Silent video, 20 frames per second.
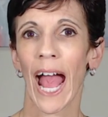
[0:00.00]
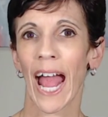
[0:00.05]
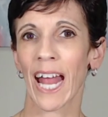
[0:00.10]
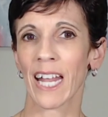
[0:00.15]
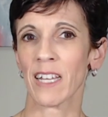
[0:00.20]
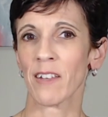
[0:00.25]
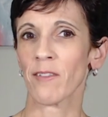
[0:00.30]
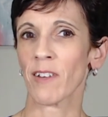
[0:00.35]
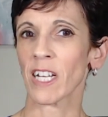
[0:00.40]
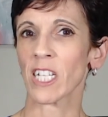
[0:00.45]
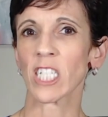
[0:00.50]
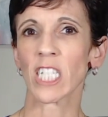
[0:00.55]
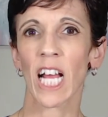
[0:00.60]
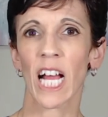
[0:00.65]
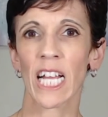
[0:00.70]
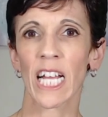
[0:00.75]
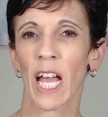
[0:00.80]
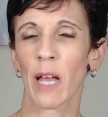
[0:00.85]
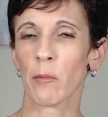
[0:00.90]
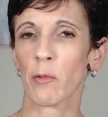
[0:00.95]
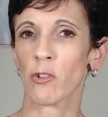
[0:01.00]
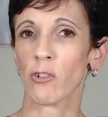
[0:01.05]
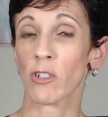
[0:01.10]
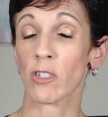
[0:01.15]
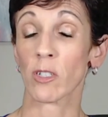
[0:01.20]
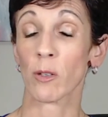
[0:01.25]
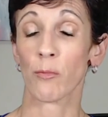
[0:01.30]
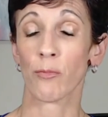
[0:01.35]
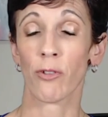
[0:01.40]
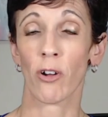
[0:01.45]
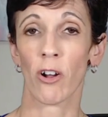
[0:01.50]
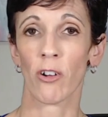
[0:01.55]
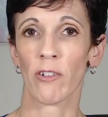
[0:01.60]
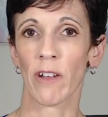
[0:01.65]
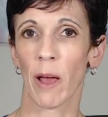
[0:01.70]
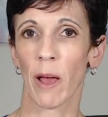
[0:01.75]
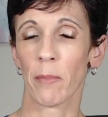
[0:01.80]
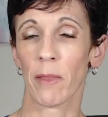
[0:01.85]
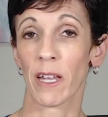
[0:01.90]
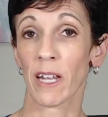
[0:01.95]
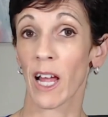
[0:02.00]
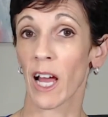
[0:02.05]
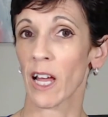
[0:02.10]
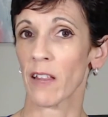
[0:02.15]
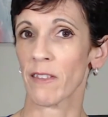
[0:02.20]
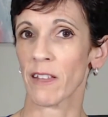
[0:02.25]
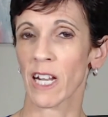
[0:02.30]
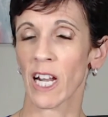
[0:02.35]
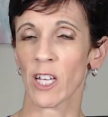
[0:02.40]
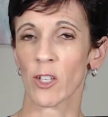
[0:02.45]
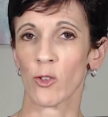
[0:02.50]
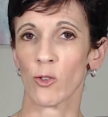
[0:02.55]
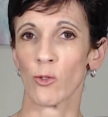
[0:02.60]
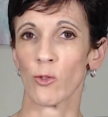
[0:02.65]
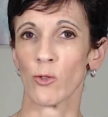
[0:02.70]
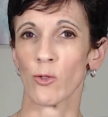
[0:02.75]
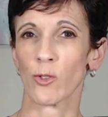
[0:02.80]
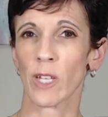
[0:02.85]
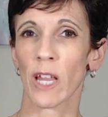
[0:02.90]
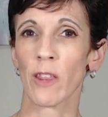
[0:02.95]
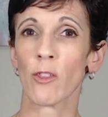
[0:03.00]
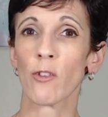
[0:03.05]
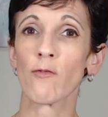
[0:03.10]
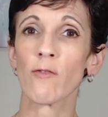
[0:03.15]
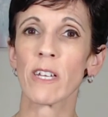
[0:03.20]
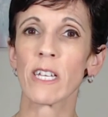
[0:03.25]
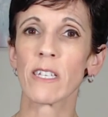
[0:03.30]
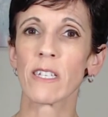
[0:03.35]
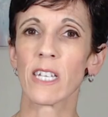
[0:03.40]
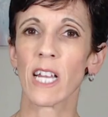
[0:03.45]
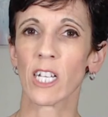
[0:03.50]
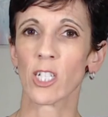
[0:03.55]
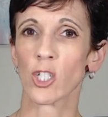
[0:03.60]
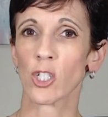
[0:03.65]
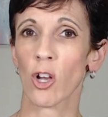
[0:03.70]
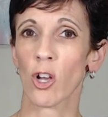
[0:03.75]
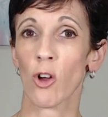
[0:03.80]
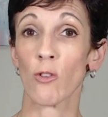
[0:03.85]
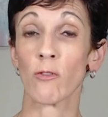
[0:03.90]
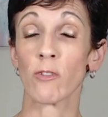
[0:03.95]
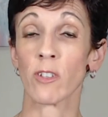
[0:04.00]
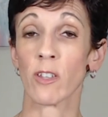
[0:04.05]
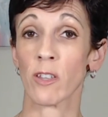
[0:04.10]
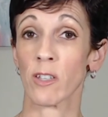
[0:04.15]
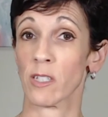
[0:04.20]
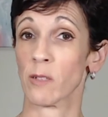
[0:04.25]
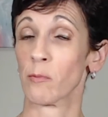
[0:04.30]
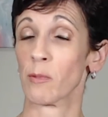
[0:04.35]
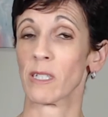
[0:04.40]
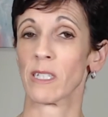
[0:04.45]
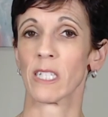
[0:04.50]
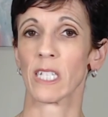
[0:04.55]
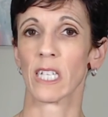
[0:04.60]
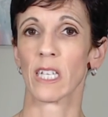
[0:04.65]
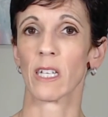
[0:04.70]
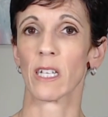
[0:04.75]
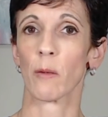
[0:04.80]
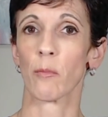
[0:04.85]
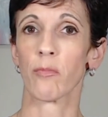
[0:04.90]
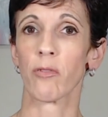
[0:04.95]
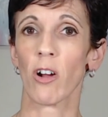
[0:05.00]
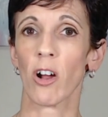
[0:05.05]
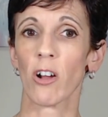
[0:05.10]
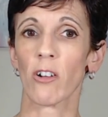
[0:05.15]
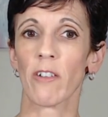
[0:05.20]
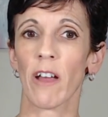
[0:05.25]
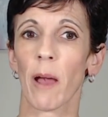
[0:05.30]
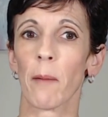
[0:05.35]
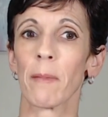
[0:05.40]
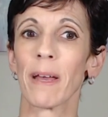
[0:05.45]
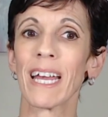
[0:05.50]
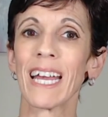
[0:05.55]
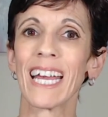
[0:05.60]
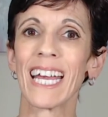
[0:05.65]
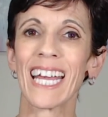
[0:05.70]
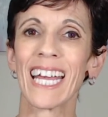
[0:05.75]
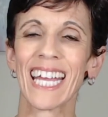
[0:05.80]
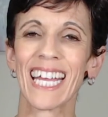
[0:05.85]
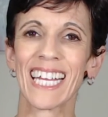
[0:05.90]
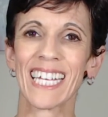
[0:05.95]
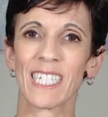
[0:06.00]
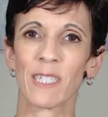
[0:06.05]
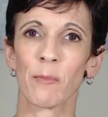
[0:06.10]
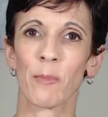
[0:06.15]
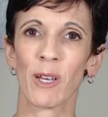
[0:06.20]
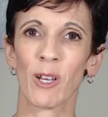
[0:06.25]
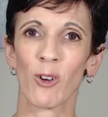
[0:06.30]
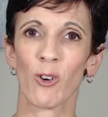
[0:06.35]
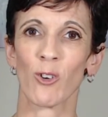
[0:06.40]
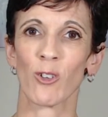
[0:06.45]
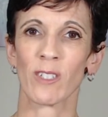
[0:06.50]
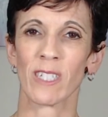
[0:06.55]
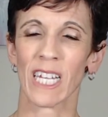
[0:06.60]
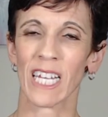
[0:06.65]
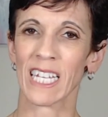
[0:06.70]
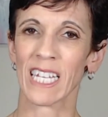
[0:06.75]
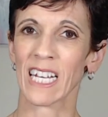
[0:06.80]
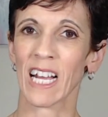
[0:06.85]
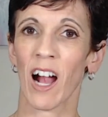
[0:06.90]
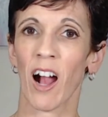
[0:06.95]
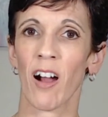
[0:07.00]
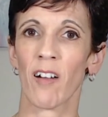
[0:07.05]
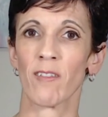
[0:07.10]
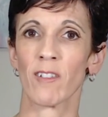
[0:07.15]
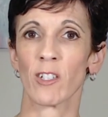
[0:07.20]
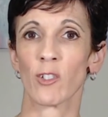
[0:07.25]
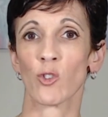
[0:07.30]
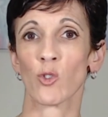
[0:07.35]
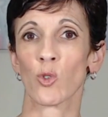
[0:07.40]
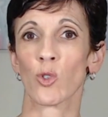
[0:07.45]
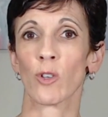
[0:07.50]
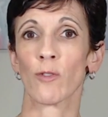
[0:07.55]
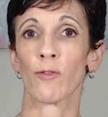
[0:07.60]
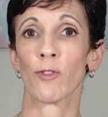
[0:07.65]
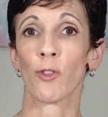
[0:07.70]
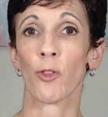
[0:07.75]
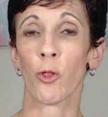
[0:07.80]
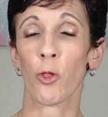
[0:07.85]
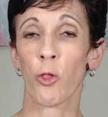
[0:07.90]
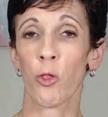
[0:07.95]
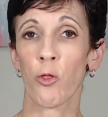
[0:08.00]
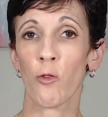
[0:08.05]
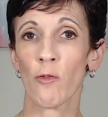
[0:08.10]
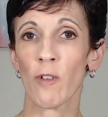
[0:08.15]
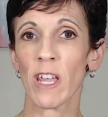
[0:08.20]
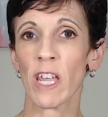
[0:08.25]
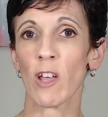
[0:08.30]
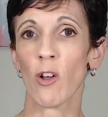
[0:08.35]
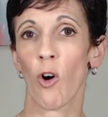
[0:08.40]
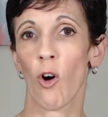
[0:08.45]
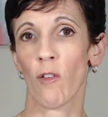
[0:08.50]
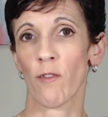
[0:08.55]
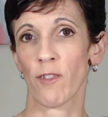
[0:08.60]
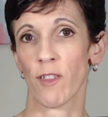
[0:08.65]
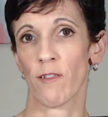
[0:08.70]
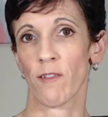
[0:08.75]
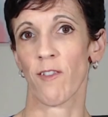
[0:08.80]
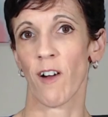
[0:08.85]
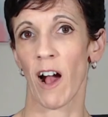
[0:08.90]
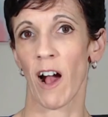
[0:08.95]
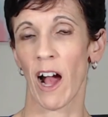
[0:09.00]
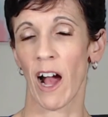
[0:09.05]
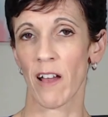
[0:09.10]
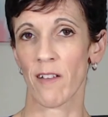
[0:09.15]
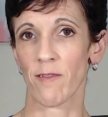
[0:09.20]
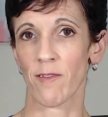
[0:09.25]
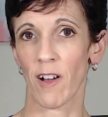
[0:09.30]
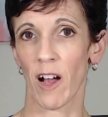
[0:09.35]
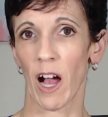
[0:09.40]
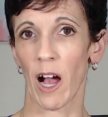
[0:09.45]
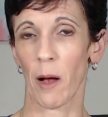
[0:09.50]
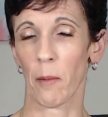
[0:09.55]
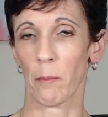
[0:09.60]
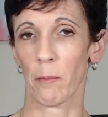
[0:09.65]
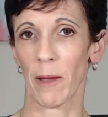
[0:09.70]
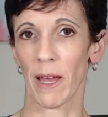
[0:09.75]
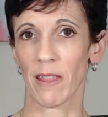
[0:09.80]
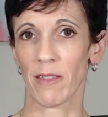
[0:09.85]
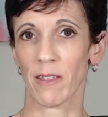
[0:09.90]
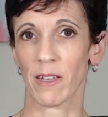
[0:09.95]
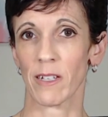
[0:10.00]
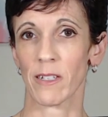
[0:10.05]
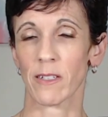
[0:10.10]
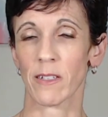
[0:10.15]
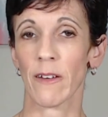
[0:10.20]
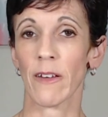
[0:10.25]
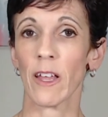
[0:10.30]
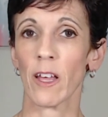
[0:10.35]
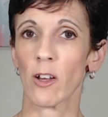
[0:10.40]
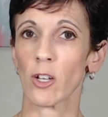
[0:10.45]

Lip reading: And eventually I came across a program that I used. And the reason I chose this particular program is because it covered sort of 3 of the 5 methods.